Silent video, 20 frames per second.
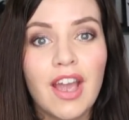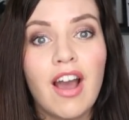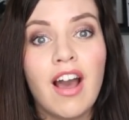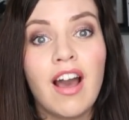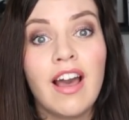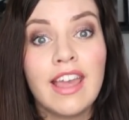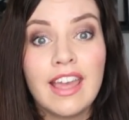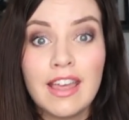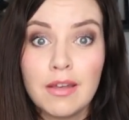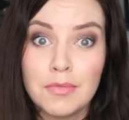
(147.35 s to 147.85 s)

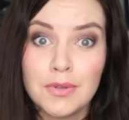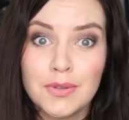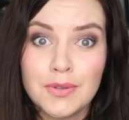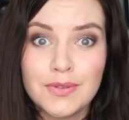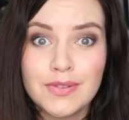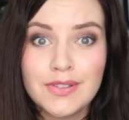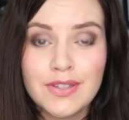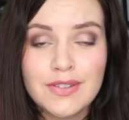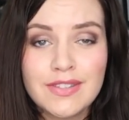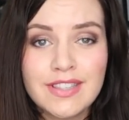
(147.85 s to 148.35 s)
I am
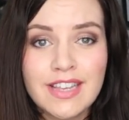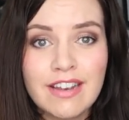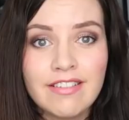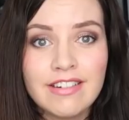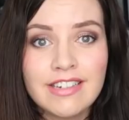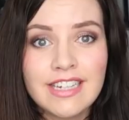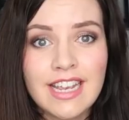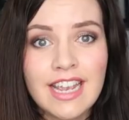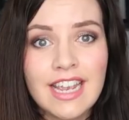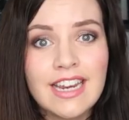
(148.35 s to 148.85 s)
also
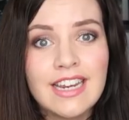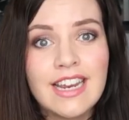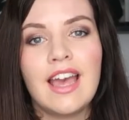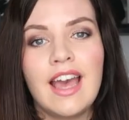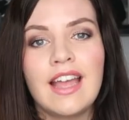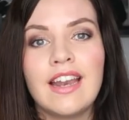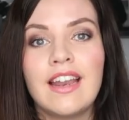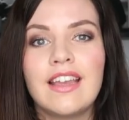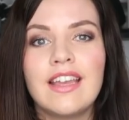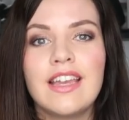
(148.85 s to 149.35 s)
Sarah Jane,
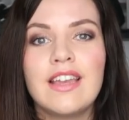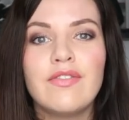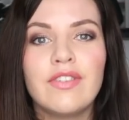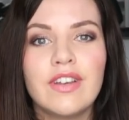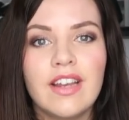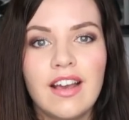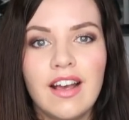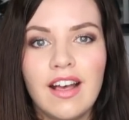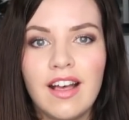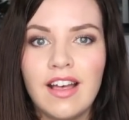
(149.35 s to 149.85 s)
and
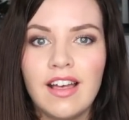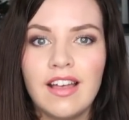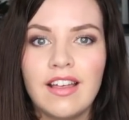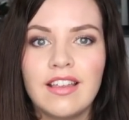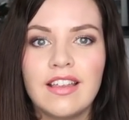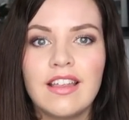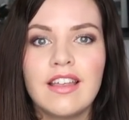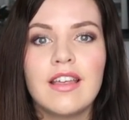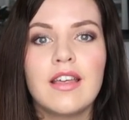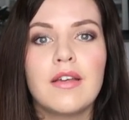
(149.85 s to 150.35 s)
even
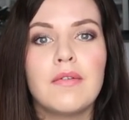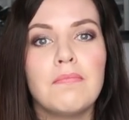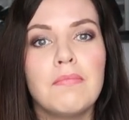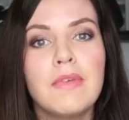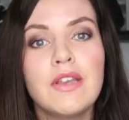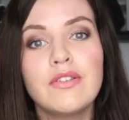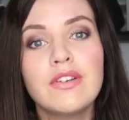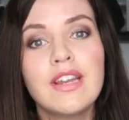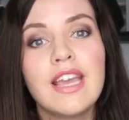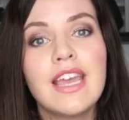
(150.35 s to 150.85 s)
our
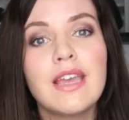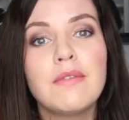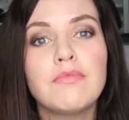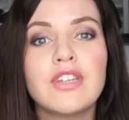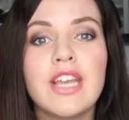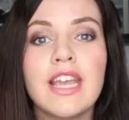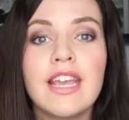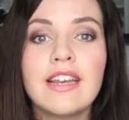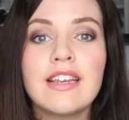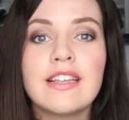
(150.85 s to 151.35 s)
middle name,
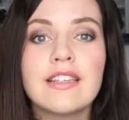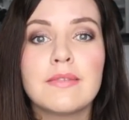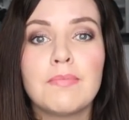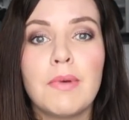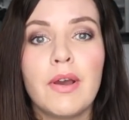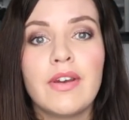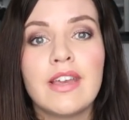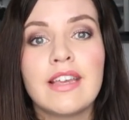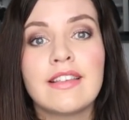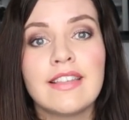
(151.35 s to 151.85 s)
Jane, is
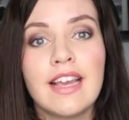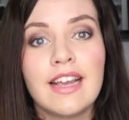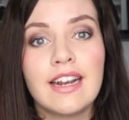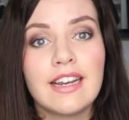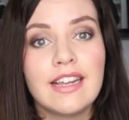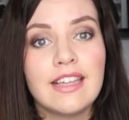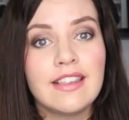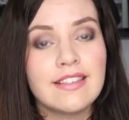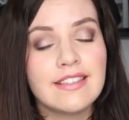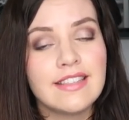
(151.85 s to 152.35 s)
spelled
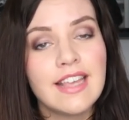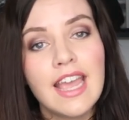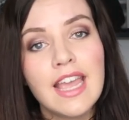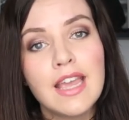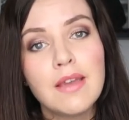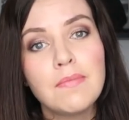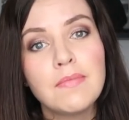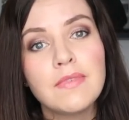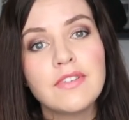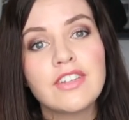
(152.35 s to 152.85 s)
exactly the
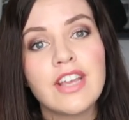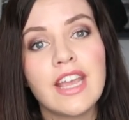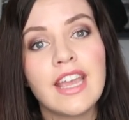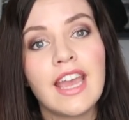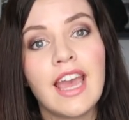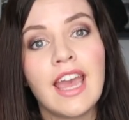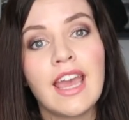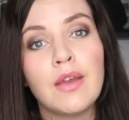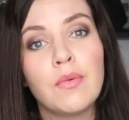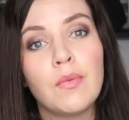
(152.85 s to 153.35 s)
same,
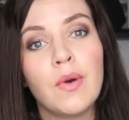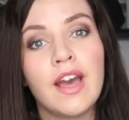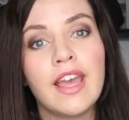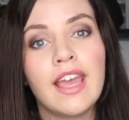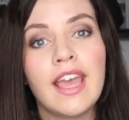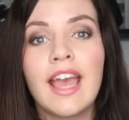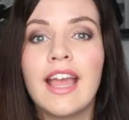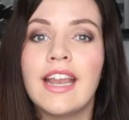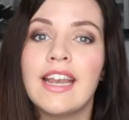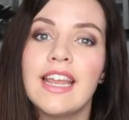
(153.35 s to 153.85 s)

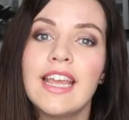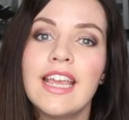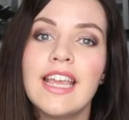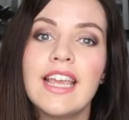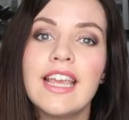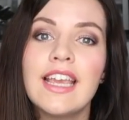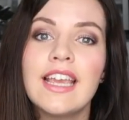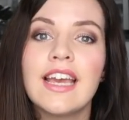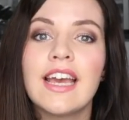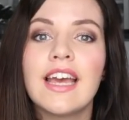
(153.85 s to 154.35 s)

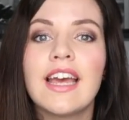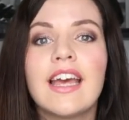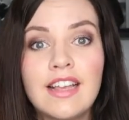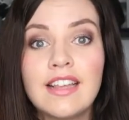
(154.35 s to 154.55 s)
Jayne.